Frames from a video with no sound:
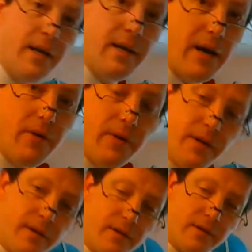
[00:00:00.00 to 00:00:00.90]
Now,
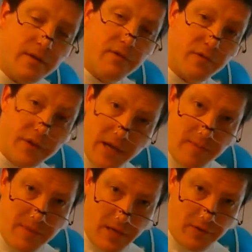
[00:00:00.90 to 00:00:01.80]
for the
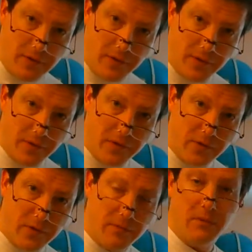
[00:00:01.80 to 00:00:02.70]
AP
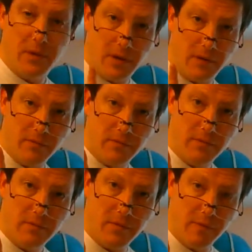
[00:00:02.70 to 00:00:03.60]
students,
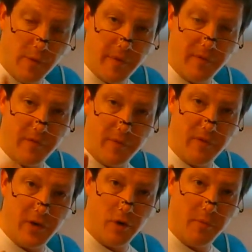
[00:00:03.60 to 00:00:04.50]
remember from the
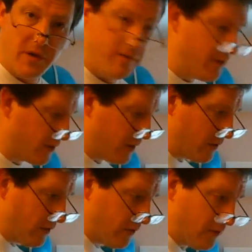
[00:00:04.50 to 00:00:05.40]
video above, this
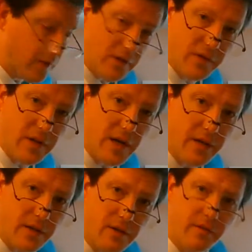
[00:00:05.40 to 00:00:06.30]
gets us into the
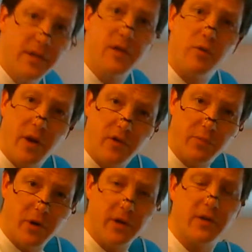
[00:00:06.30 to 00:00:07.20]
idea of the cross
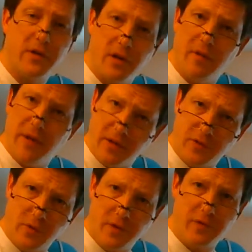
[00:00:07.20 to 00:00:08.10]
product and all that
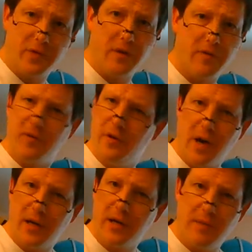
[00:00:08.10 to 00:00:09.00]
sort of stuff. If you're
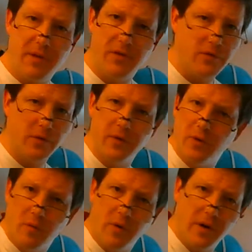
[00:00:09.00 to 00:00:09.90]
not an AP student,
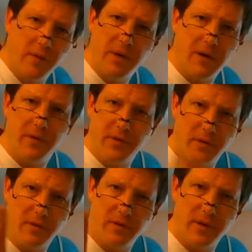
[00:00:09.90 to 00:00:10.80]
don't worry about
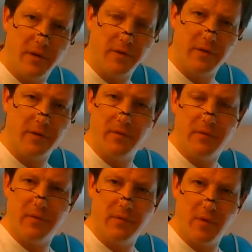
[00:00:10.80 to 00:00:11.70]

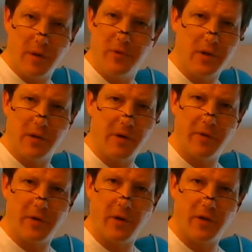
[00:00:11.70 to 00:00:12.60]
what I'm talking about
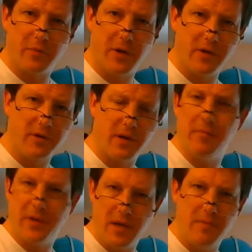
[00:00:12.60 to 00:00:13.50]
with the cross product.
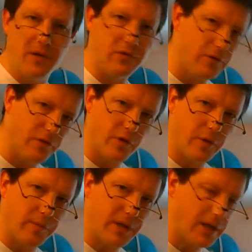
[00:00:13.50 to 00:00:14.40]
But the AP students know
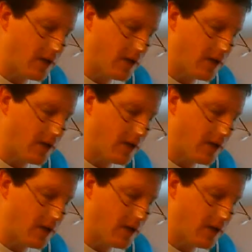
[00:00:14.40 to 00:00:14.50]
what I'm getting